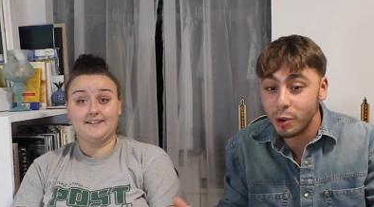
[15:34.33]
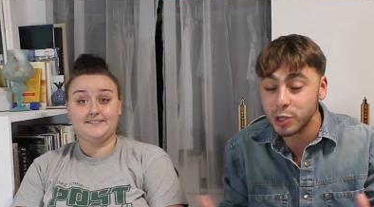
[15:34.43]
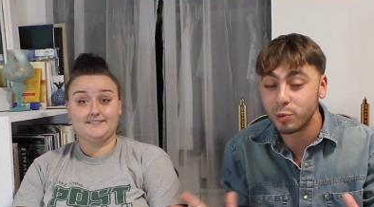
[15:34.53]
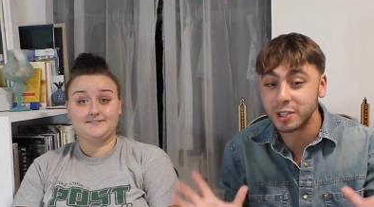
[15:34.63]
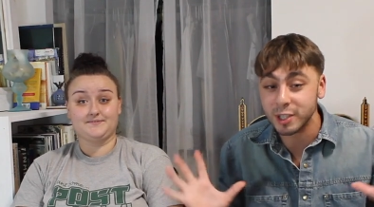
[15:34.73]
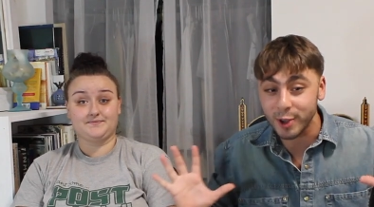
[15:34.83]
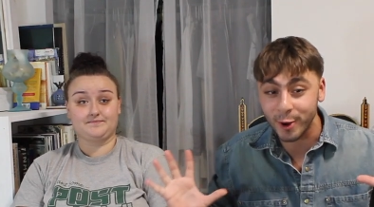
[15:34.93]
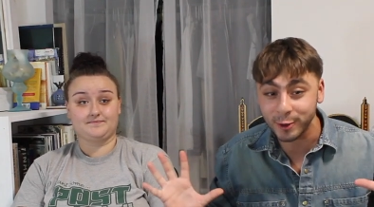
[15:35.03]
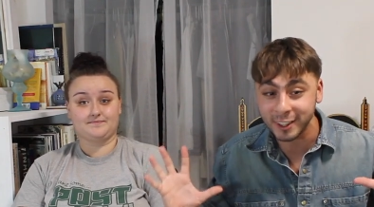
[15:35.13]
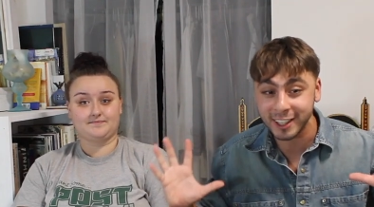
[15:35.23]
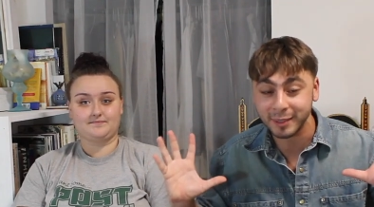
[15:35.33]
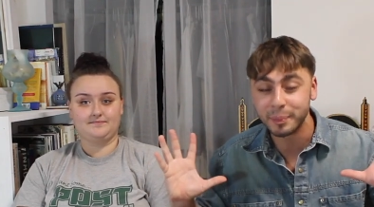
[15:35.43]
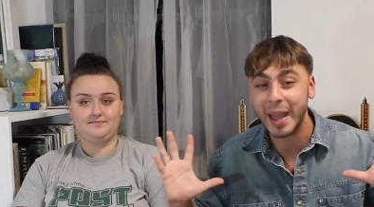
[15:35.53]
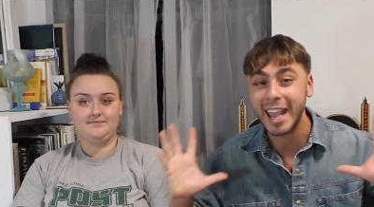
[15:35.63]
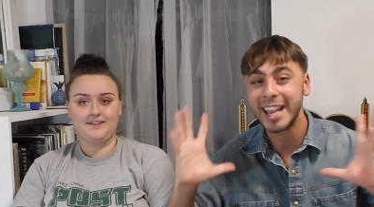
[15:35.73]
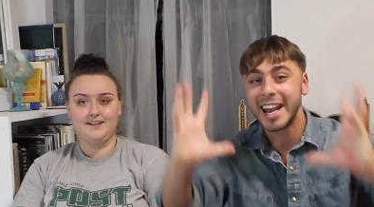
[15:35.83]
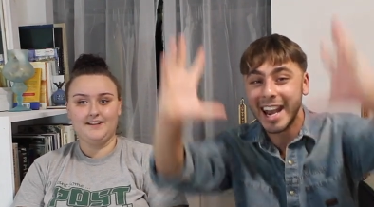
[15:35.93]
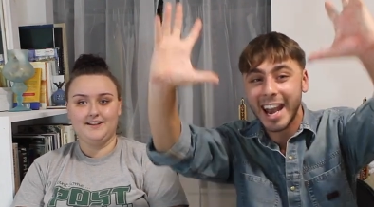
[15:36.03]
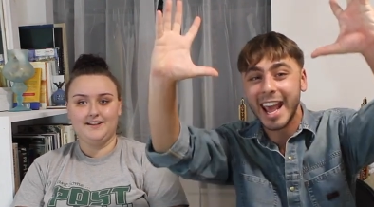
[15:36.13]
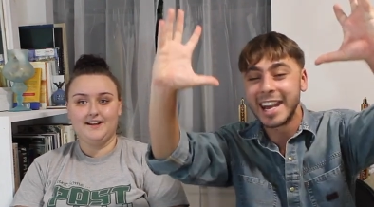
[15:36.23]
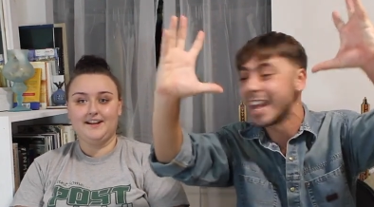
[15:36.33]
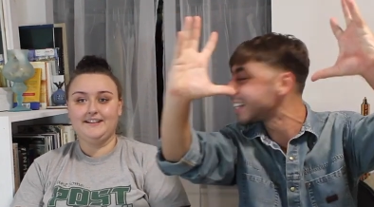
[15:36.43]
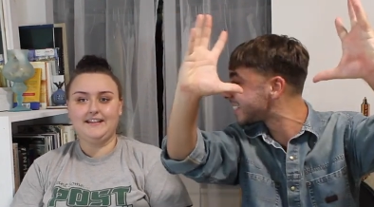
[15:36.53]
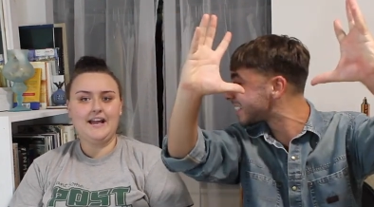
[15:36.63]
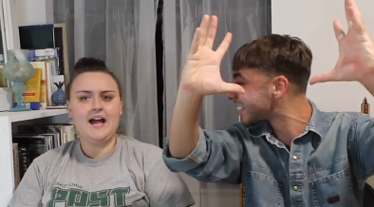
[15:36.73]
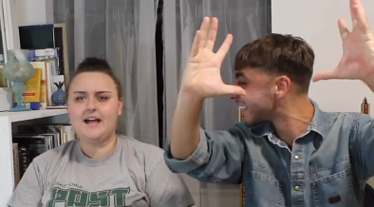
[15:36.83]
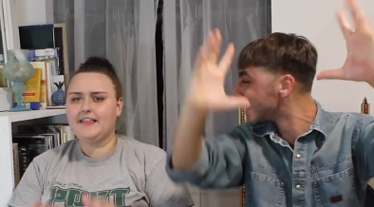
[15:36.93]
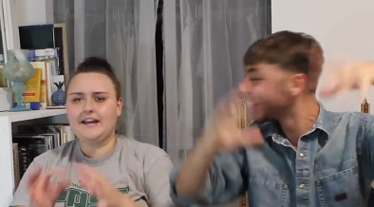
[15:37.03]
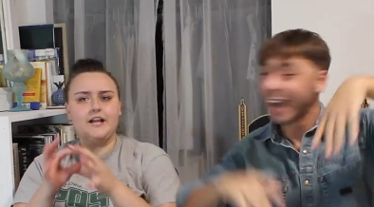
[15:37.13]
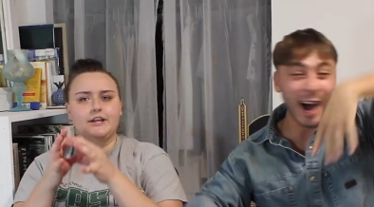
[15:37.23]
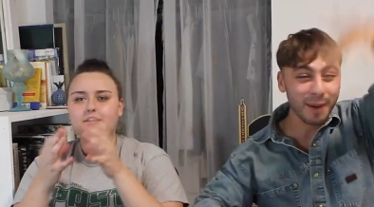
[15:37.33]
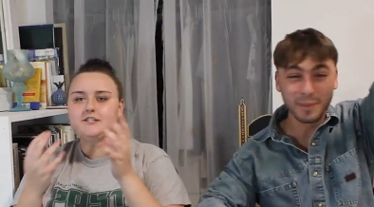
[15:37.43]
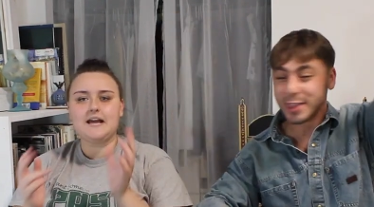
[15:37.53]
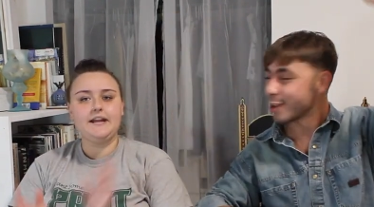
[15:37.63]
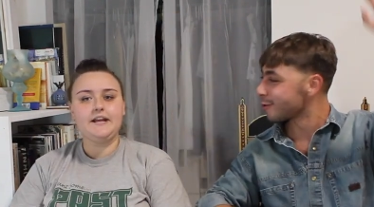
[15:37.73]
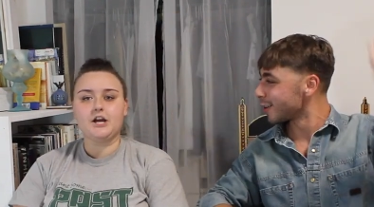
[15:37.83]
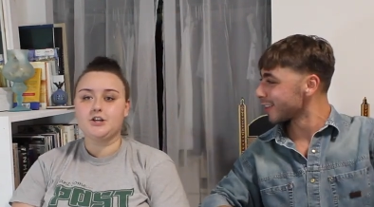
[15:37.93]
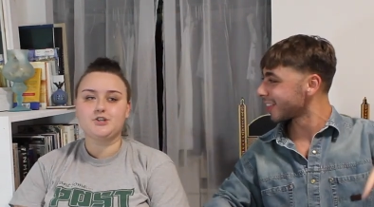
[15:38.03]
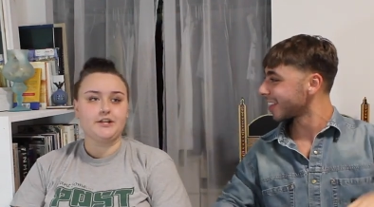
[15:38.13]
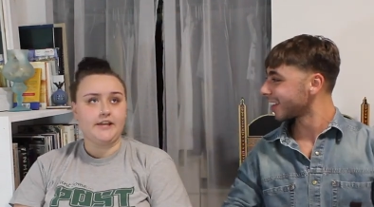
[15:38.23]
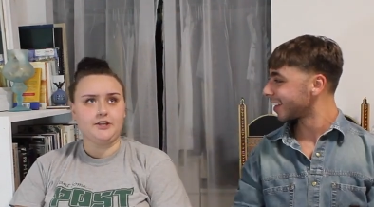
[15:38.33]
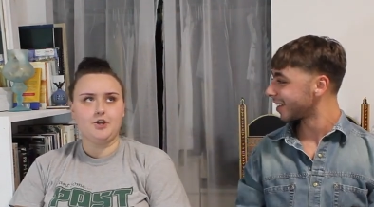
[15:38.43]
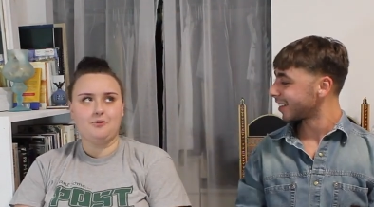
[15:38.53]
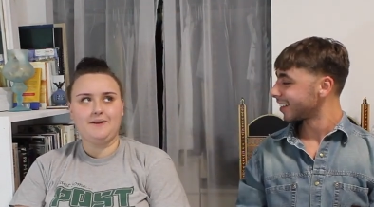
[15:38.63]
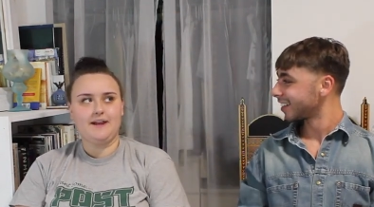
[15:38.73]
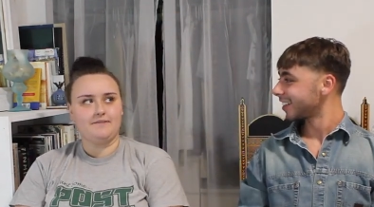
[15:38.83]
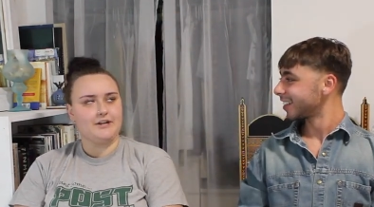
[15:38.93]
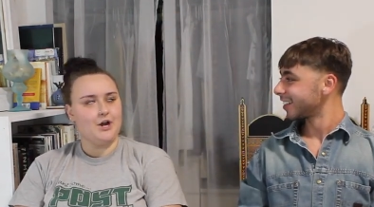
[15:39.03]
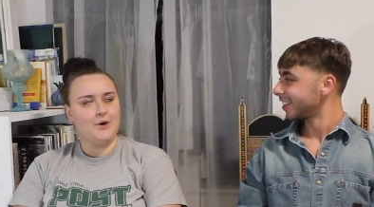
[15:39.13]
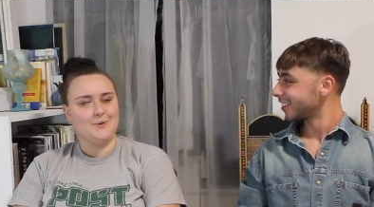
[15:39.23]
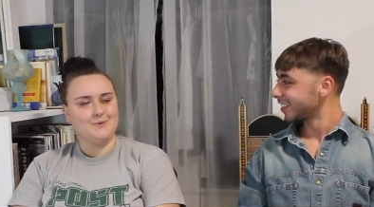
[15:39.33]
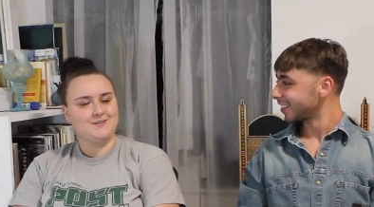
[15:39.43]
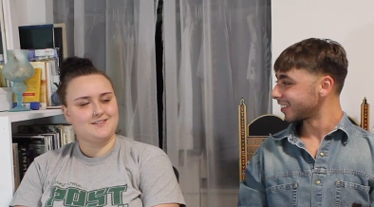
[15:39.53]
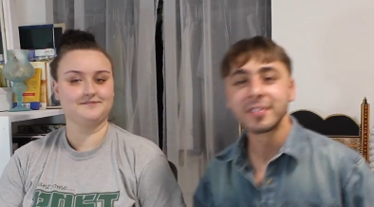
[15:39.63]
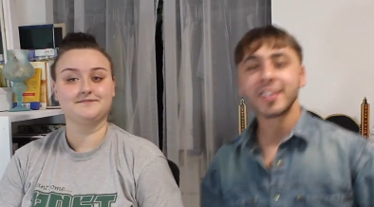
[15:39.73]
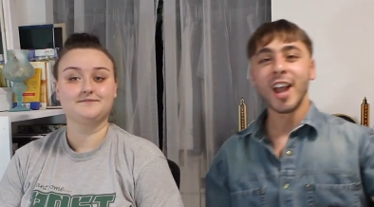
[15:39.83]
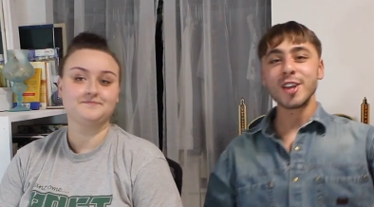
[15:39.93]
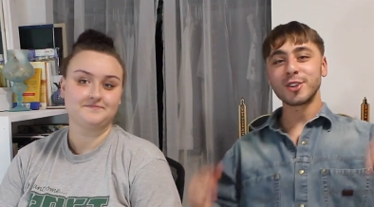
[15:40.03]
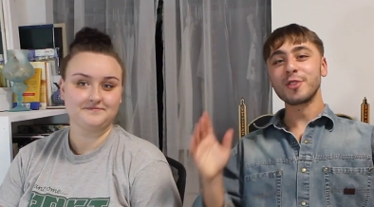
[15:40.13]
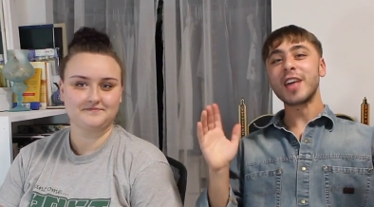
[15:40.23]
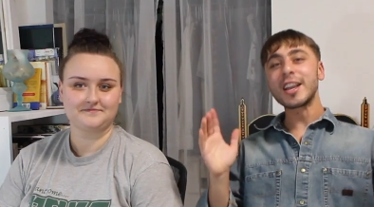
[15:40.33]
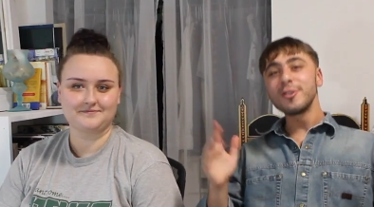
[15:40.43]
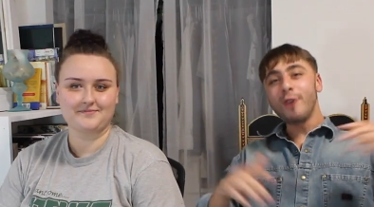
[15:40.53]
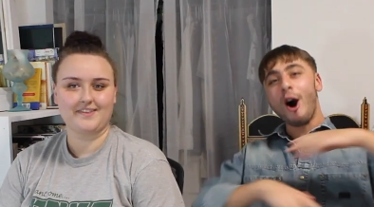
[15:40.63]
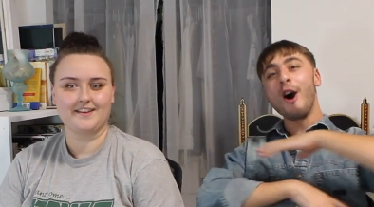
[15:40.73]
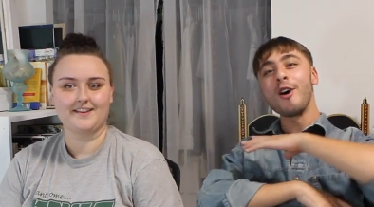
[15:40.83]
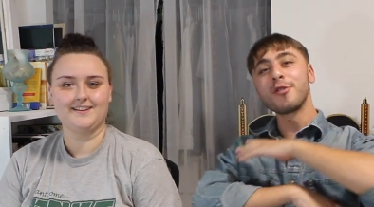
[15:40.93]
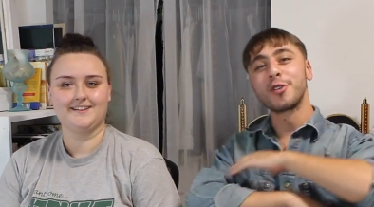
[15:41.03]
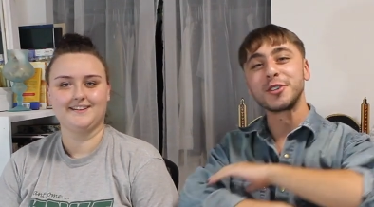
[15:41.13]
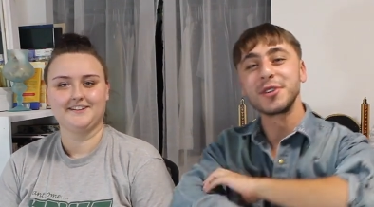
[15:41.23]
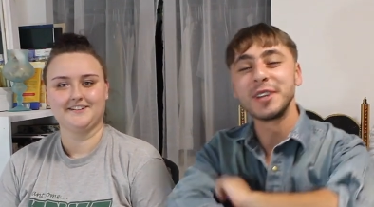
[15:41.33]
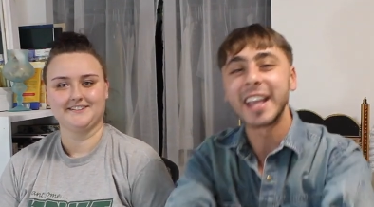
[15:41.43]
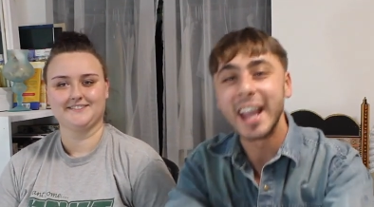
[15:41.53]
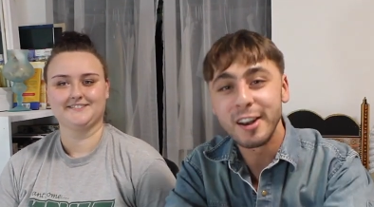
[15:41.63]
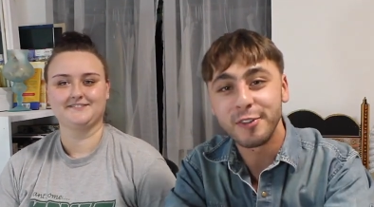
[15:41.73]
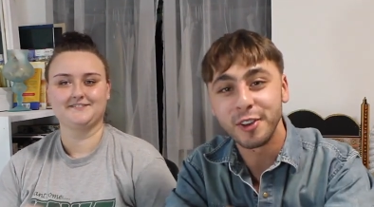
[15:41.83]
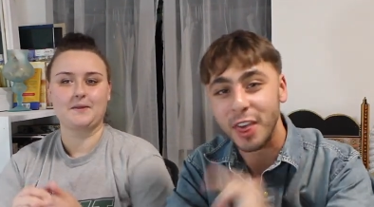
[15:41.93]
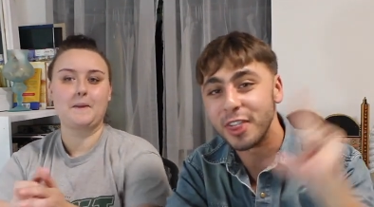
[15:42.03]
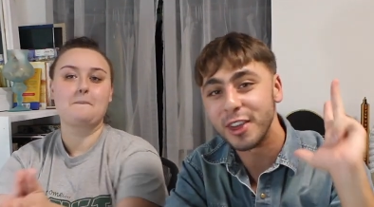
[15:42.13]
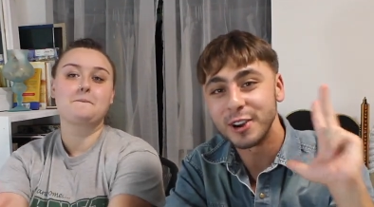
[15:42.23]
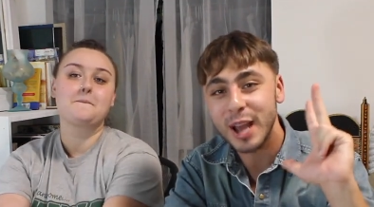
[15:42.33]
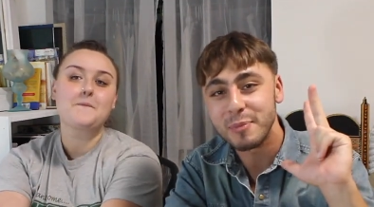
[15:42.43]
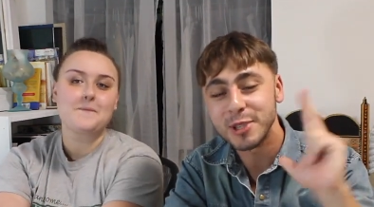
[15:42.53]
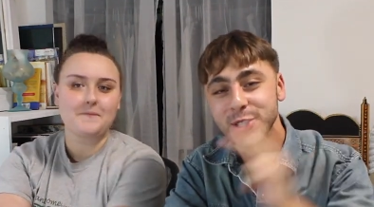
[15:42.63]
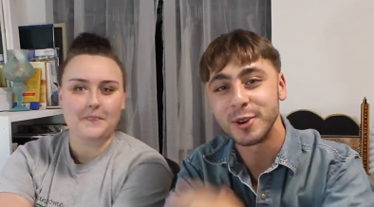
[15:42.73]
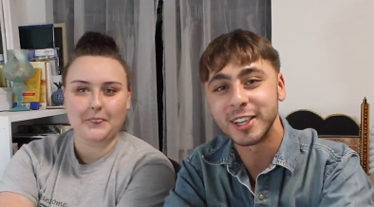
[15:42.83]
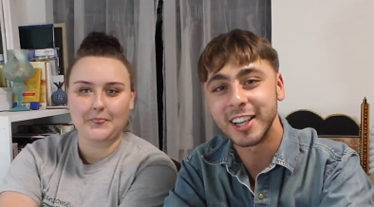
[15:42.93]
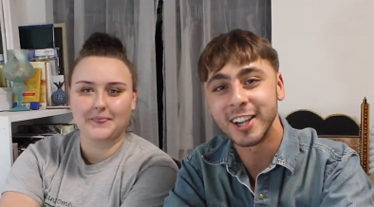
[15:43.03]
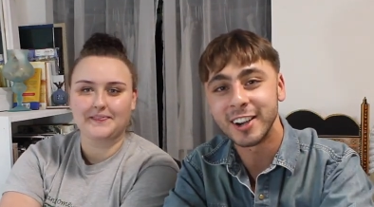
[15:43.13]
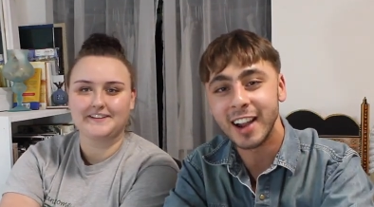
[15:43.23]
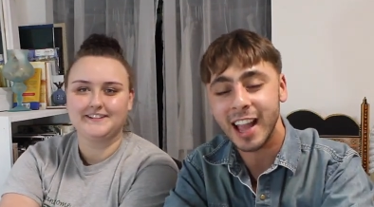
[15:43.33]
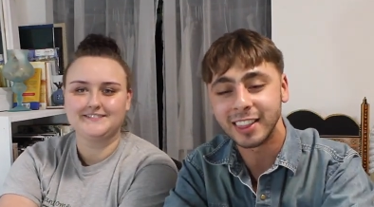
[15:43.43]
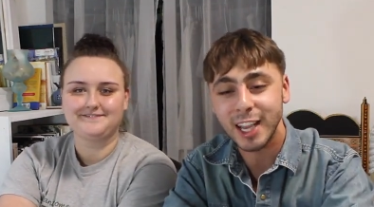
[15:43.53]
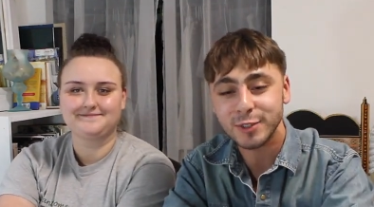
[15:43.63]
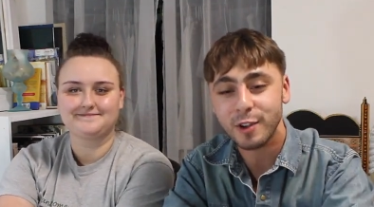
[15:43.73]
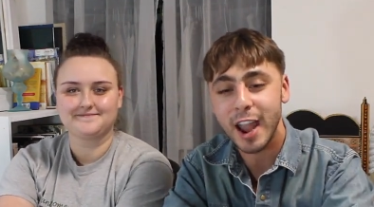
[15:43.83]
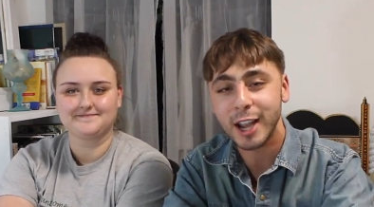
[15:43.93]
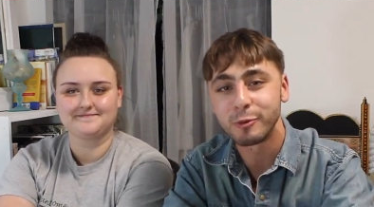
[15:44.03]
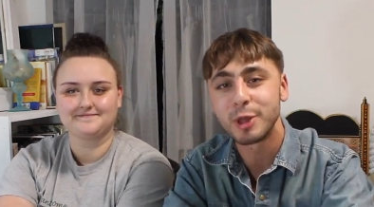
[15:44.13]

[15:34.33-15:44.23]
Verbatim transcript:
Speaker 1: always was its own little pagan niche. Yeah, like a little tiny country,
Speaker 2: like nobody ever knows.
Speaker 1: So thank you all for tuning in for the third episode here, and thanks for hanging